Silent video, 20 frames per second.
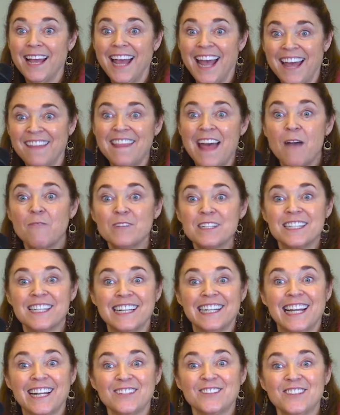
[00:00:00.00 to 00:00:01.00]
And that was the
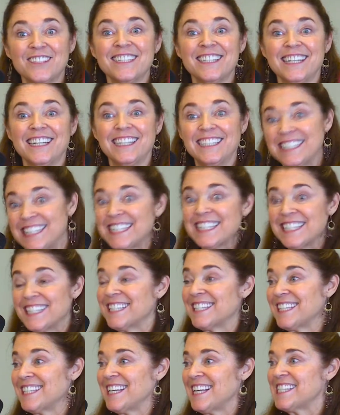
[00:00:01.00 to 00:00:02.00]
electricity.
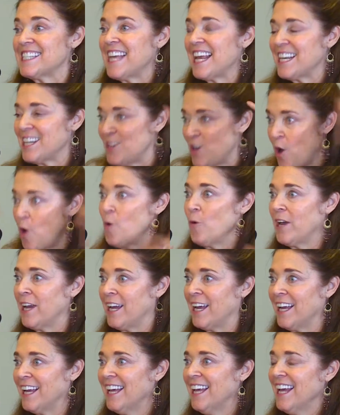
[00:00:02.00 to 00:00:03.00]
It's that
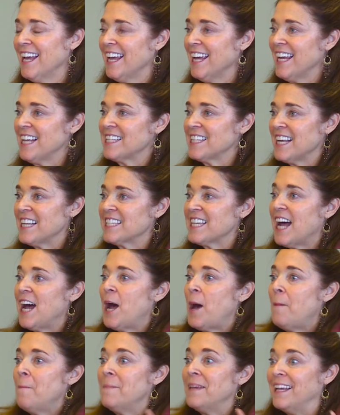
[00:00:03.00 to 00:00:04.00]
knowing. It's a
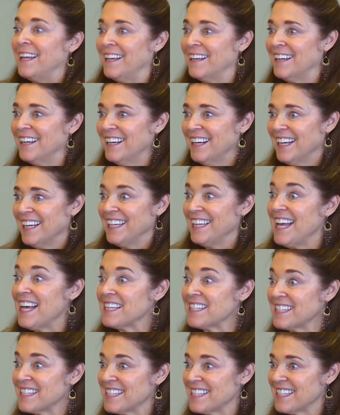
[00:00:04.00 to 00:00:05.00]
humming. Yes,
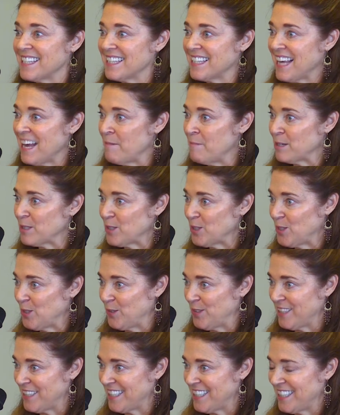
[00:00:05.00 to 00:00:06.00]
I must do
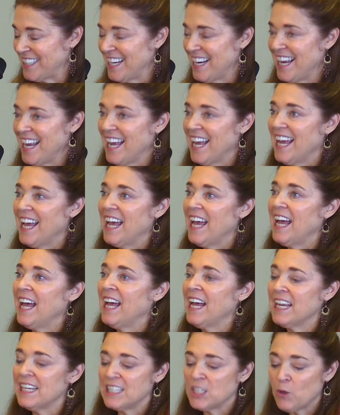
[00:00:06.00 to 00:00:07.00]
it.
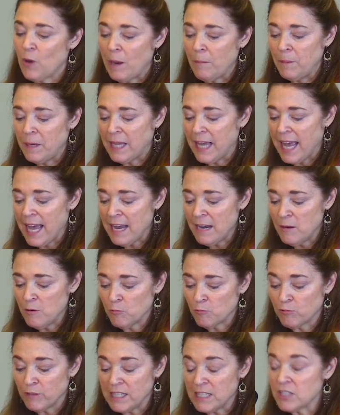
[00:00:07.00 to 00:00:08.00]
And so I
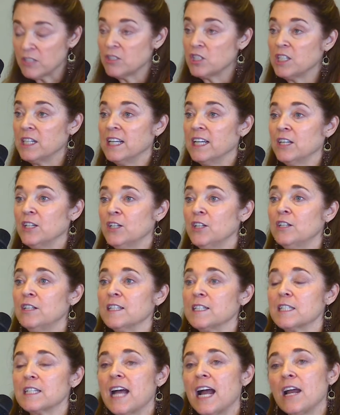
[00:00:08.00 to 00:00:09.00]
began researching in
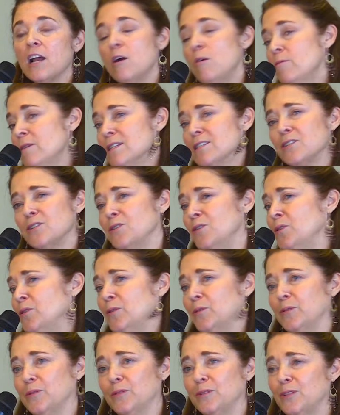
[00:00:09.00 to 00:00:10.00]
earnest. I always
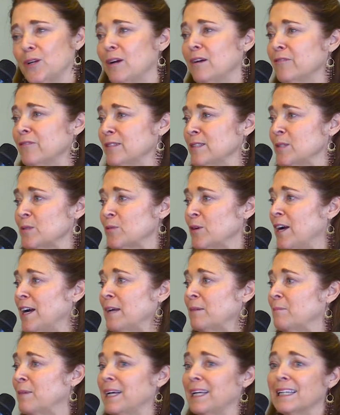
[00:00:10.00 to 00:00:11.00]
knew dolphins were
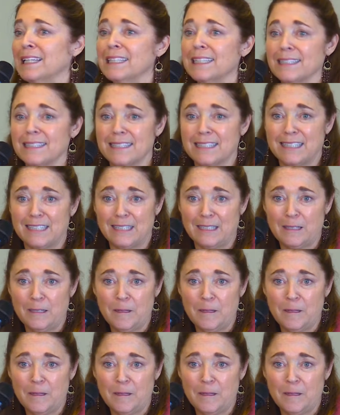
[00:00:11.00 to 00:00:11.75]
on my list.